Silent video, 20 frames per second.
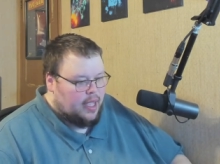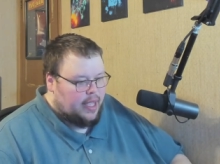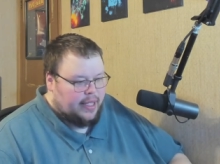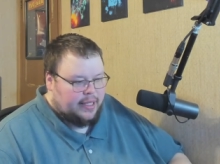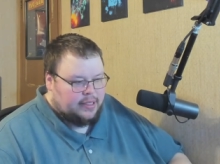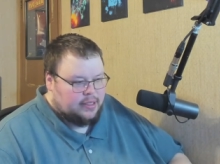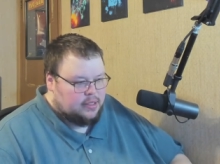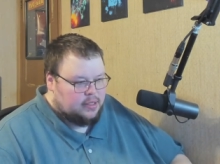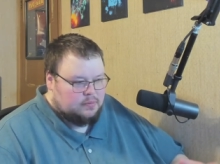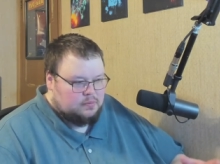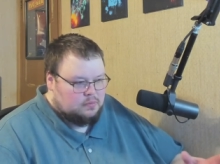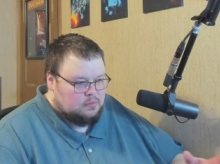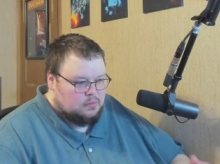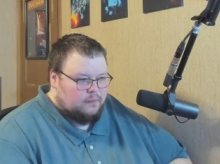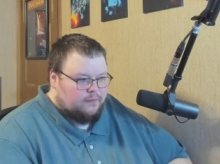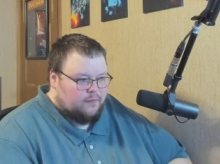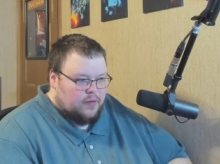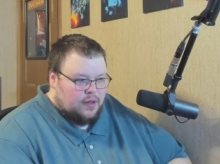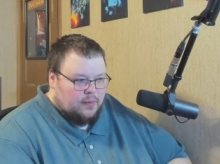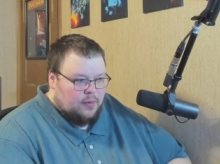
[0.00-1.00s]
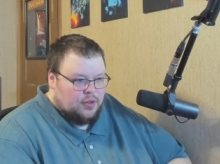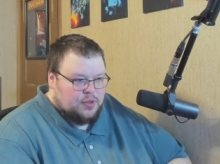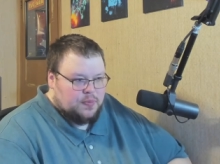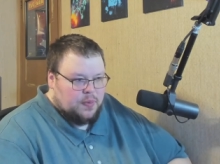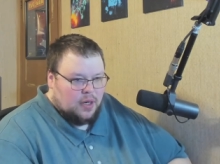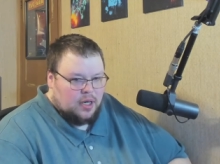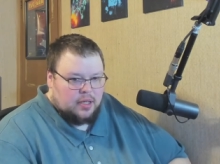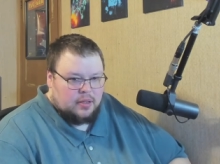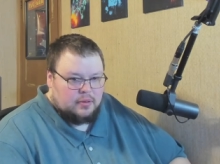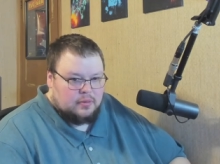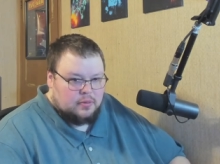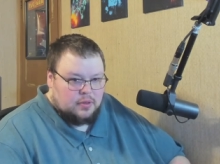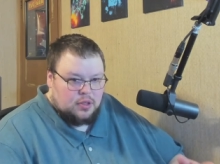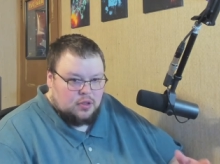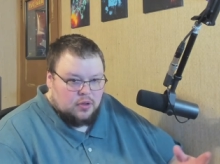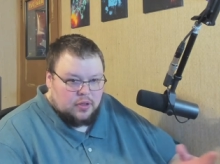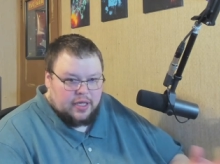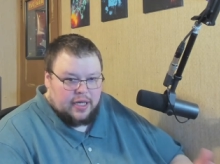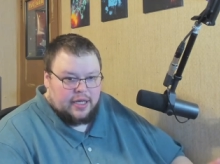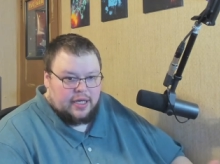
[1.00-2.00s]
And for the most part,
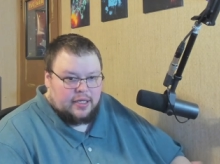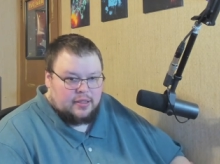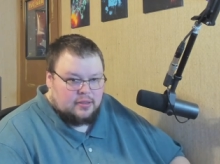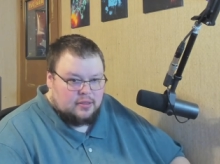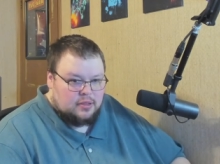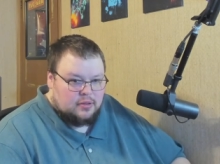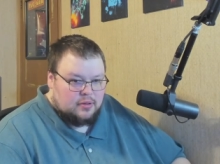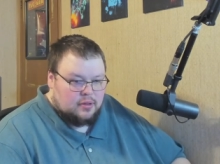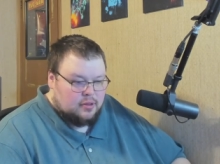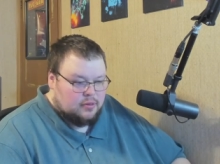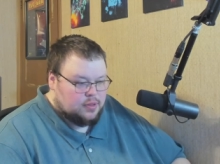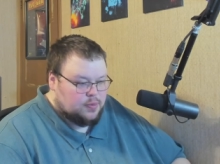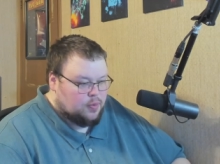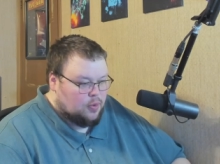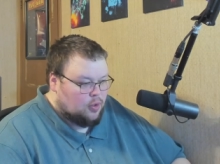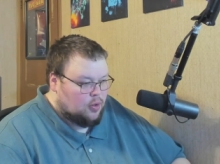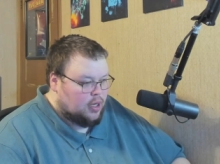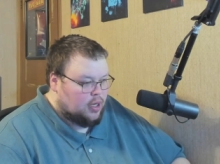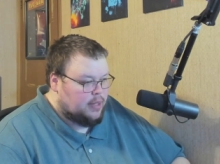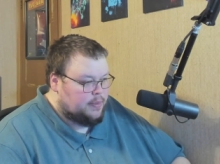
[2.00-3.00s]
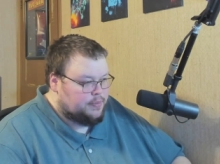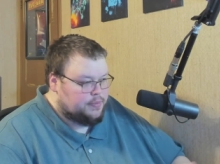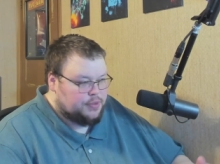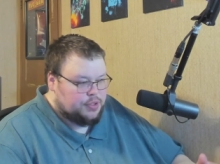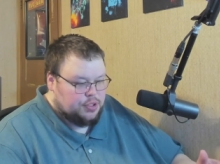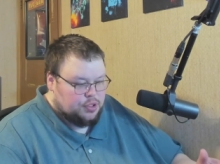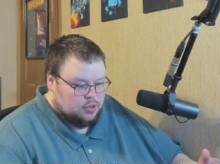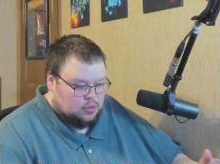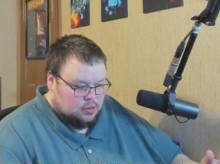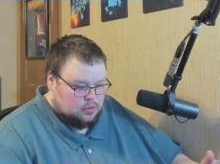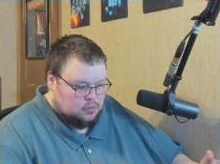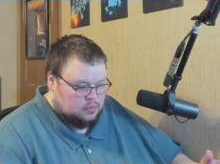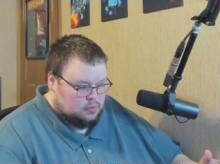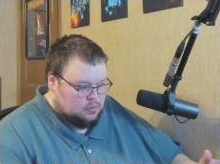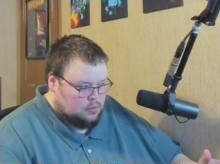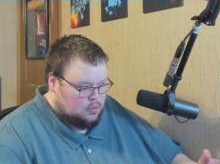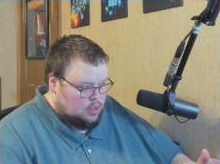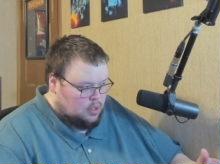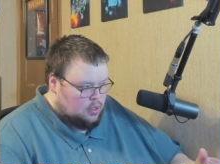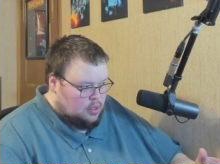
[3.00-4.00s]
you'll get into those programs, you'll
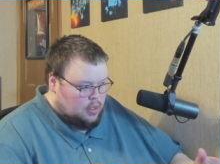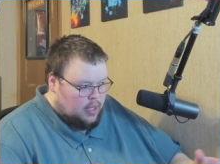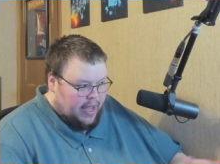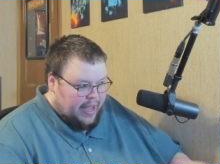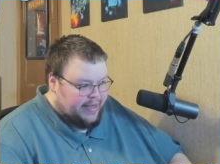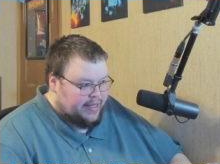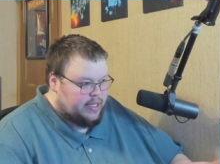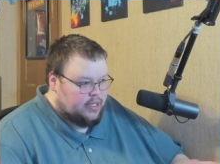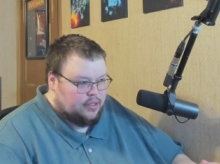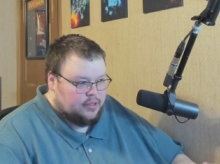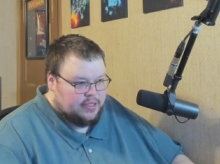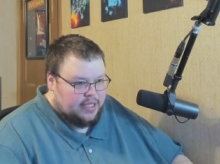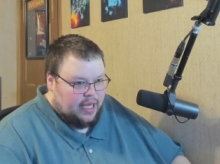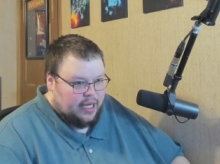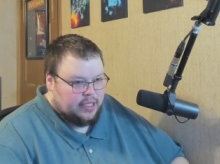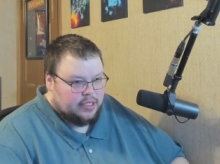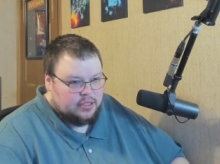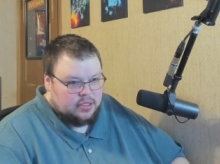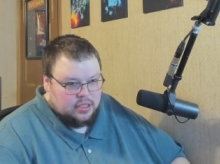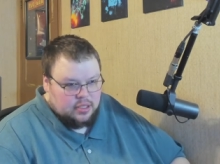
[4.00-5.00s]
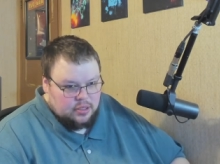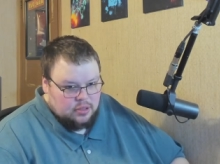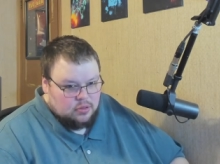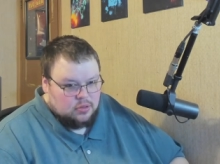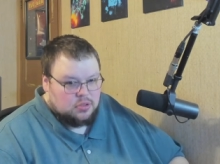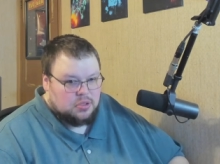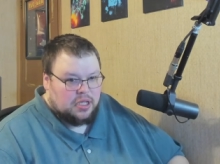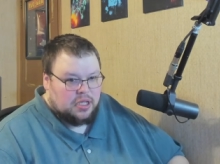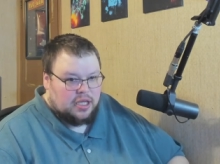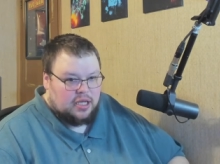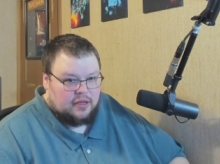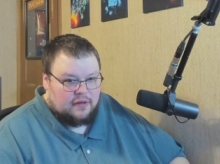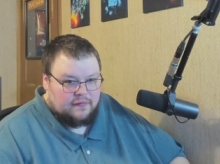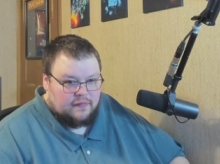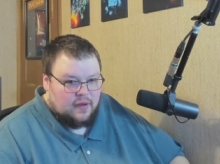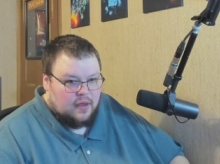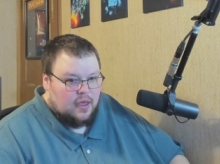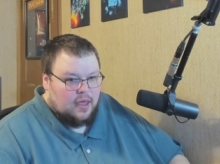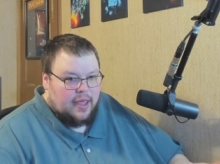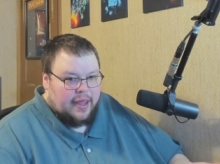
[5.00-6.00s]
edit your text, you'll
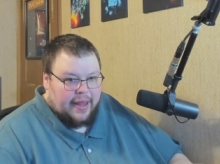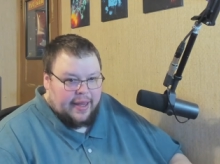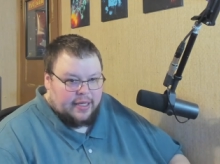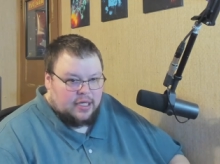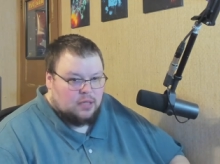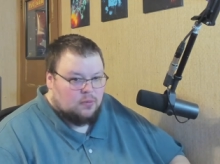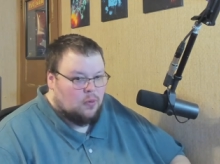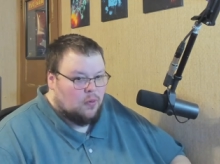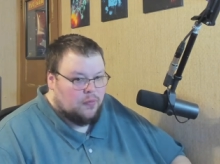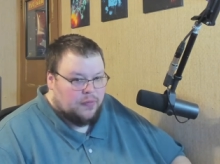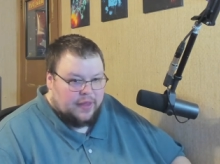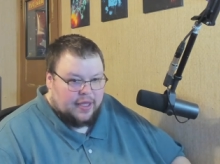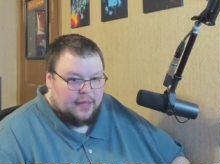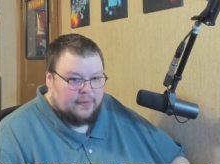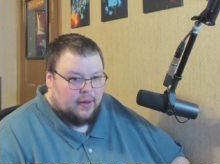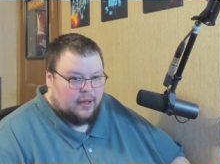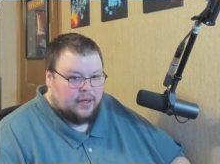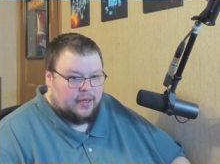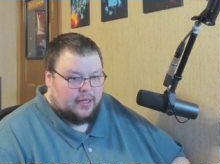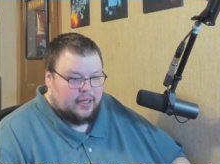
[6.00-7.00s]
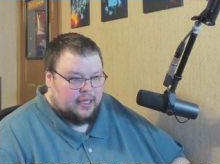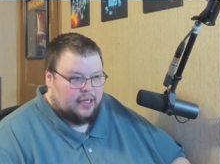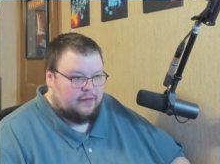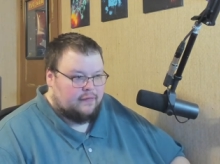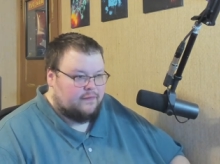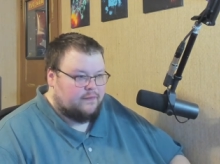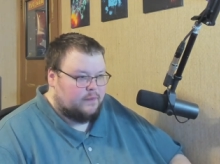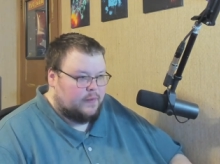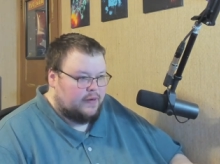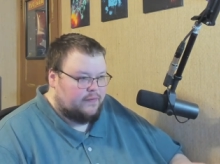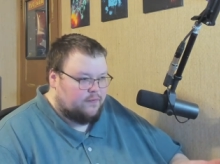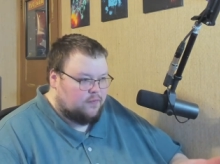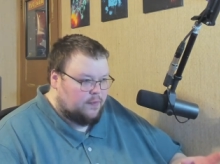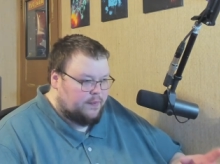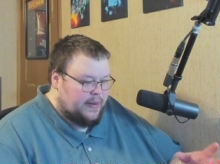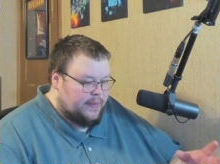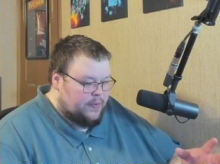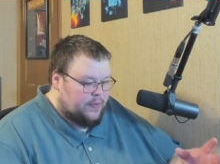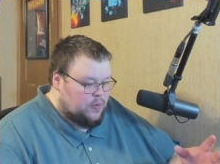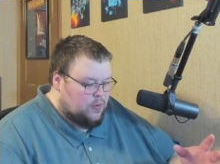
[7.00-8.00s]
leave, and you won't think about it again. But
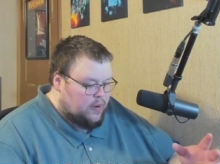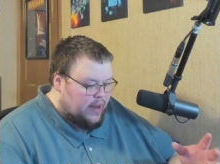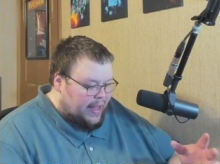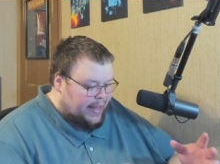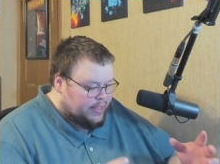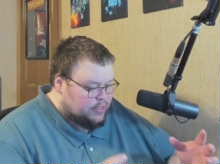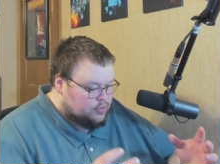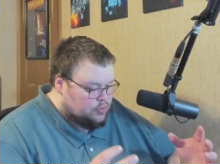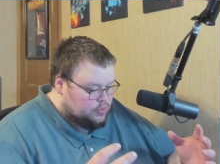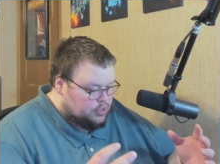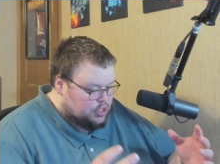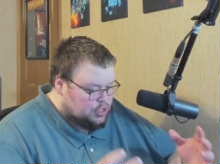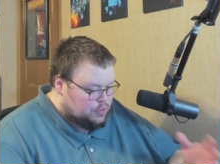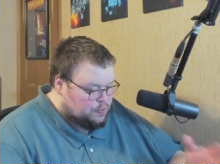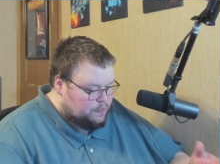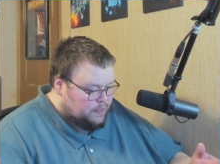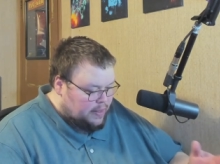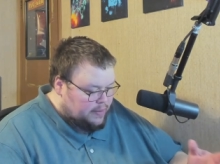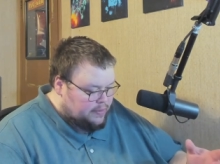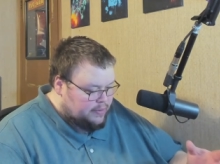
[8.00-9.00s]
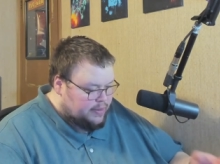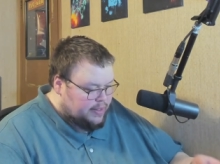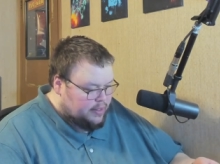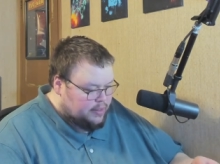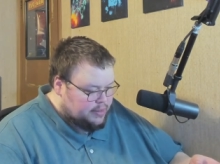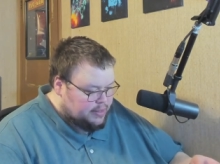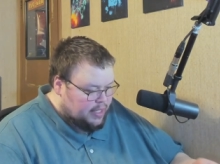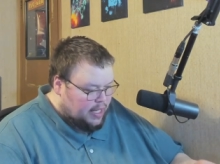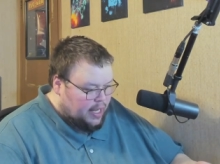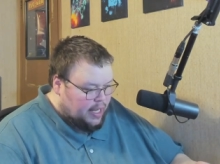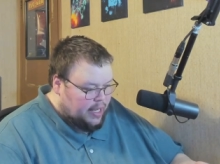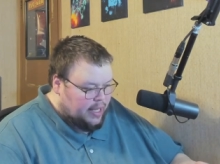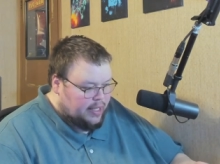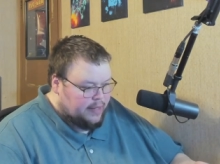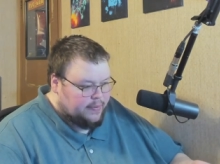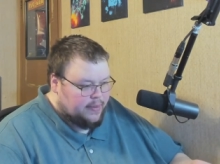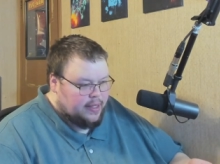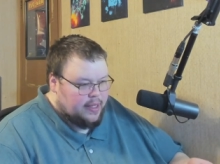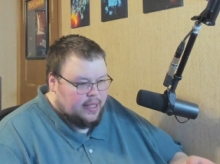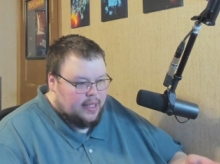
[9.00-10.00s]
for people who actually spend their
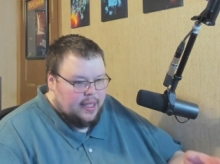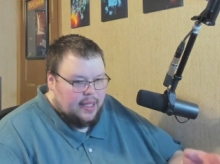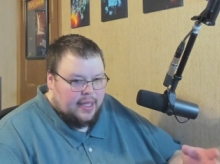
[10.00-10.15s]
time